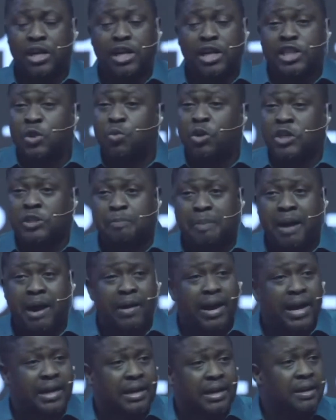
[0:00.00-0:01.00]
She was
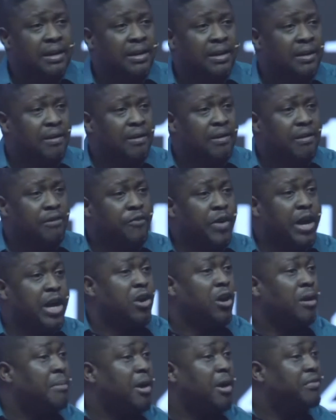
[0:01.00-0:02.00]
barren for a
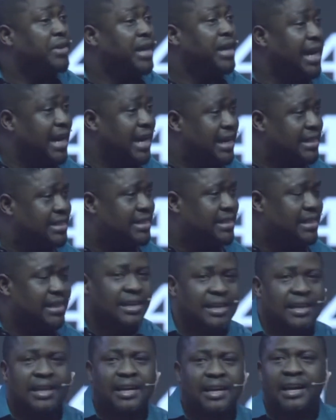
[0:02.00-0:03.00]
number of years.
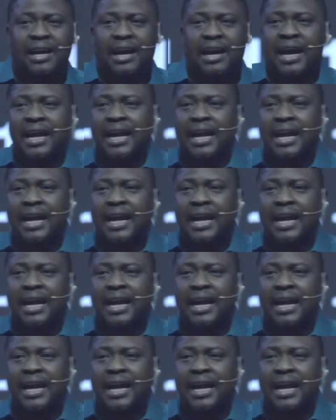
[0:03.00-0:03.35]
And